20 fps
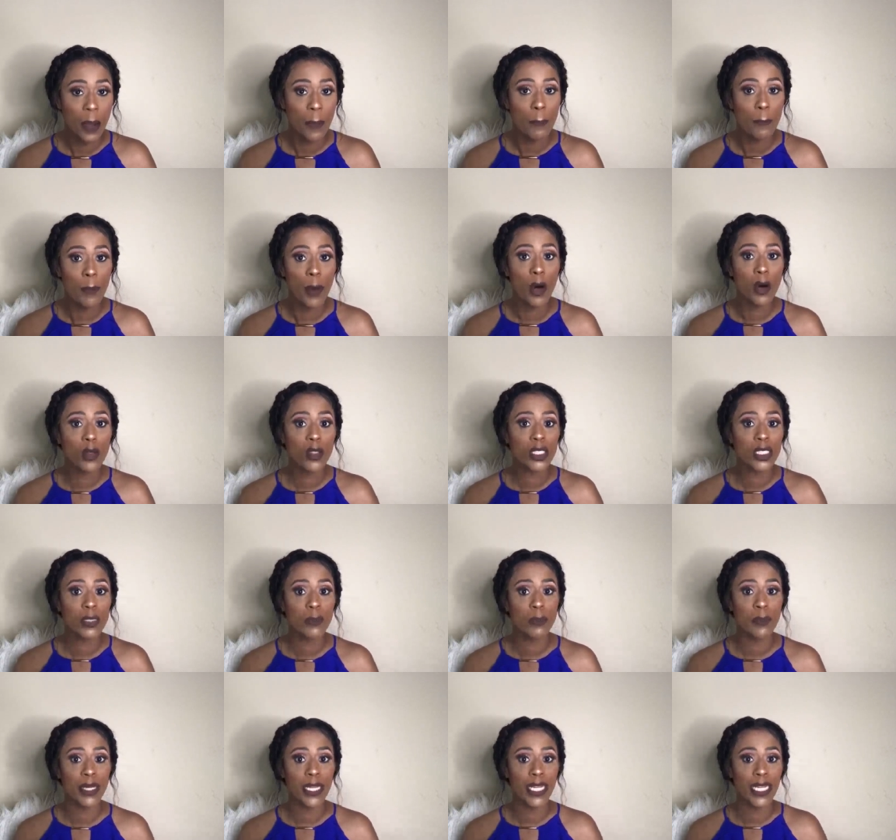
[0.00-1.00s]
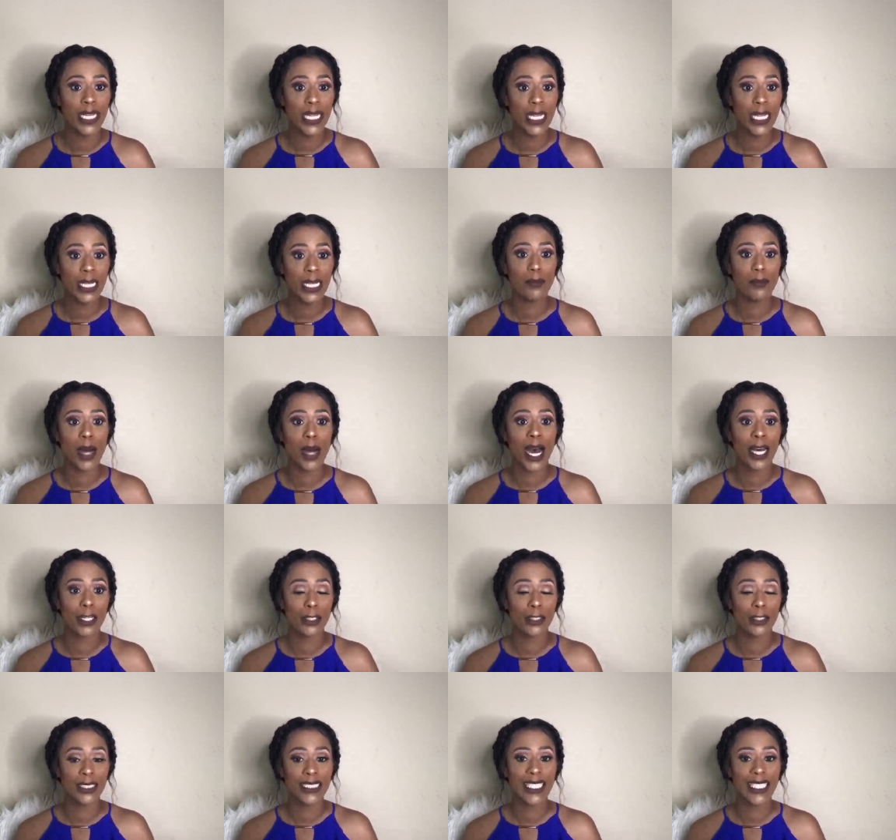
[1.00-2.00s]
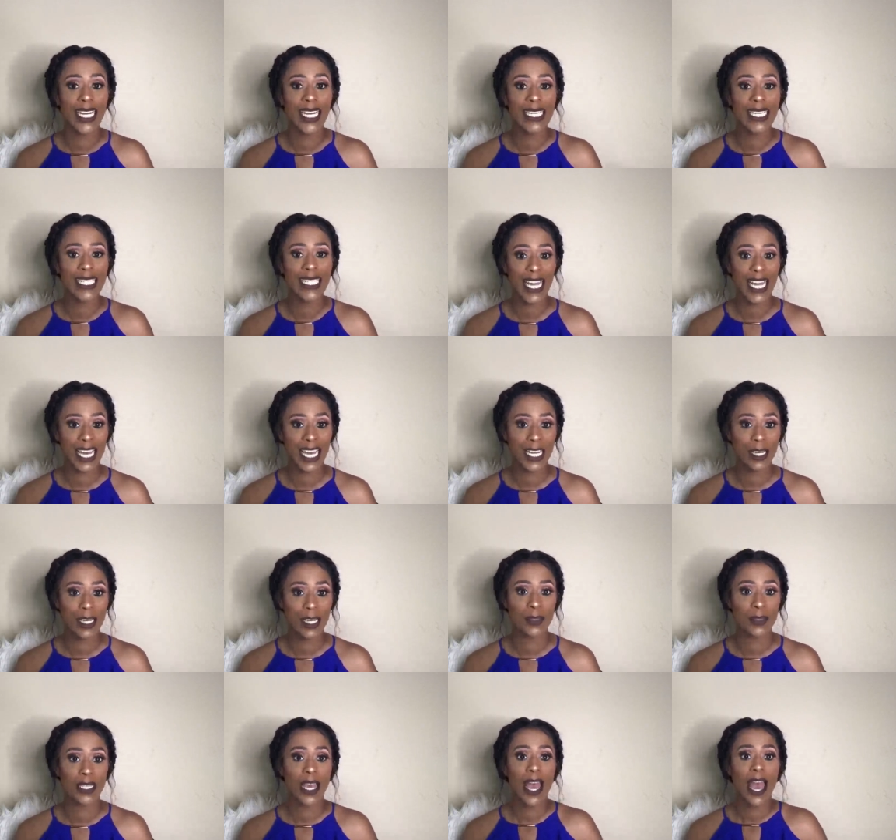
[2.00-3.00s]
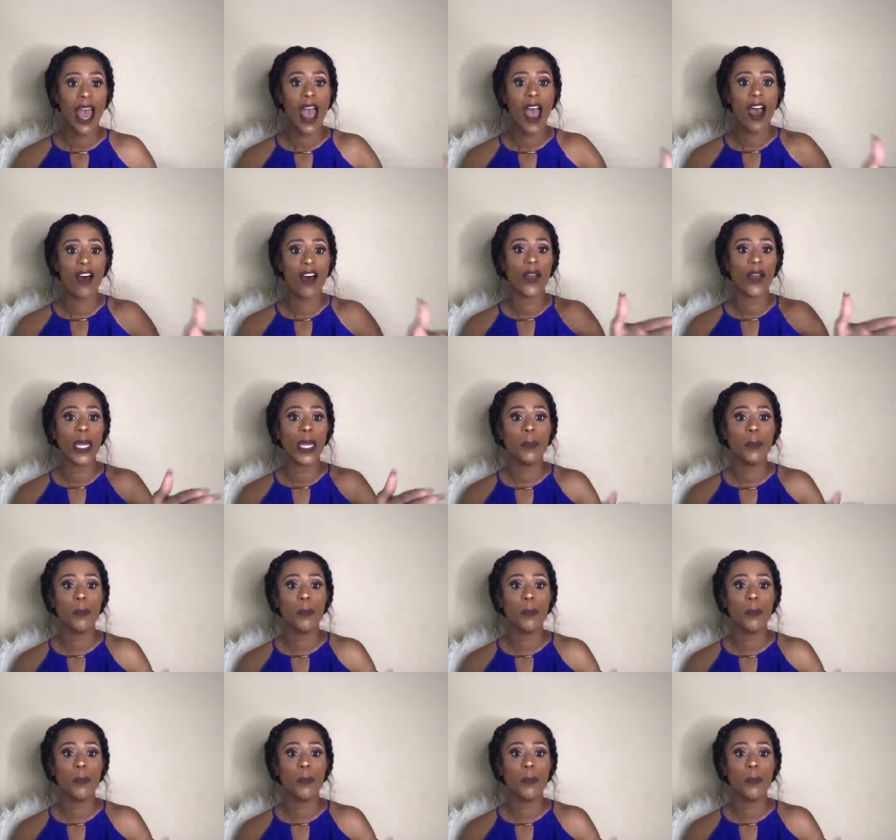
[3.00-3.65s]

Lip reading: Most men in modern day times have a